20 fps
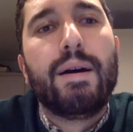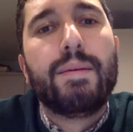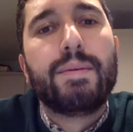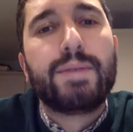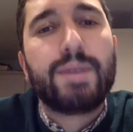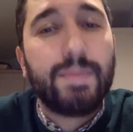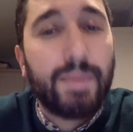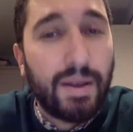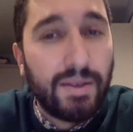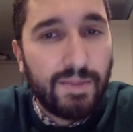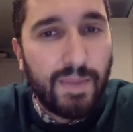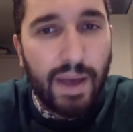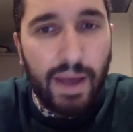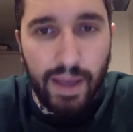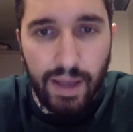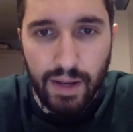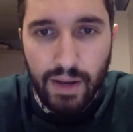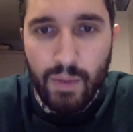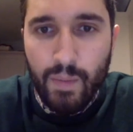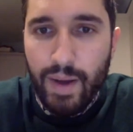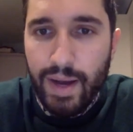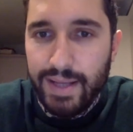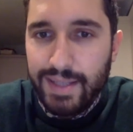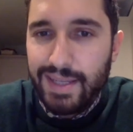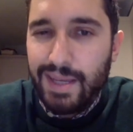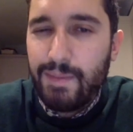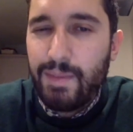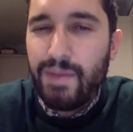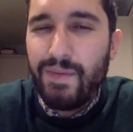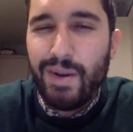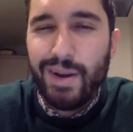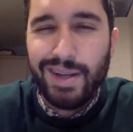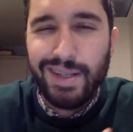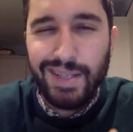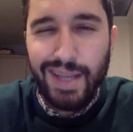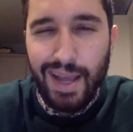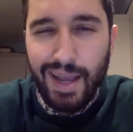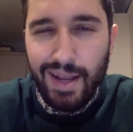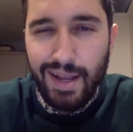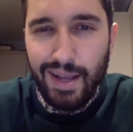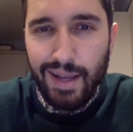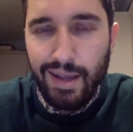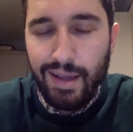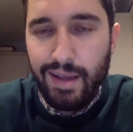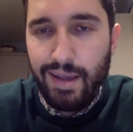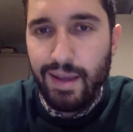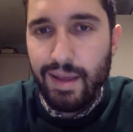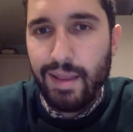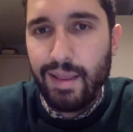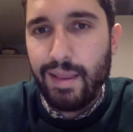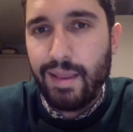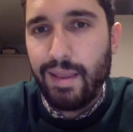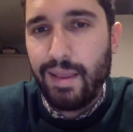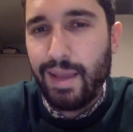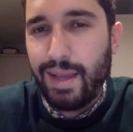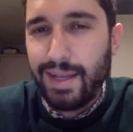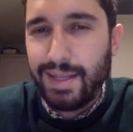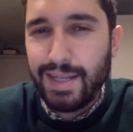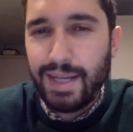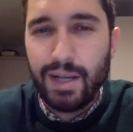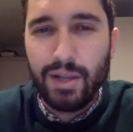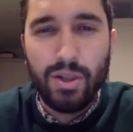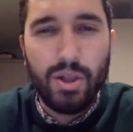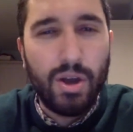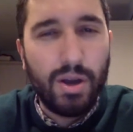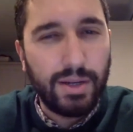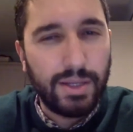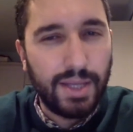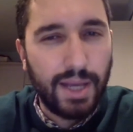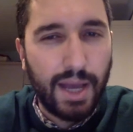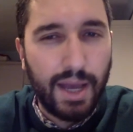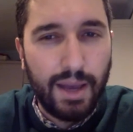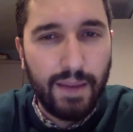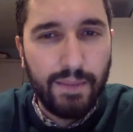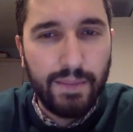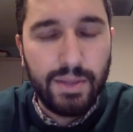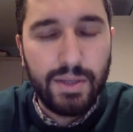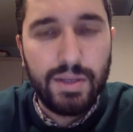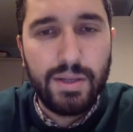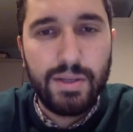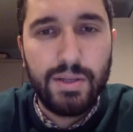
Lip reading: Sometimes Mount Etna wines can be very tannic and they can take a long time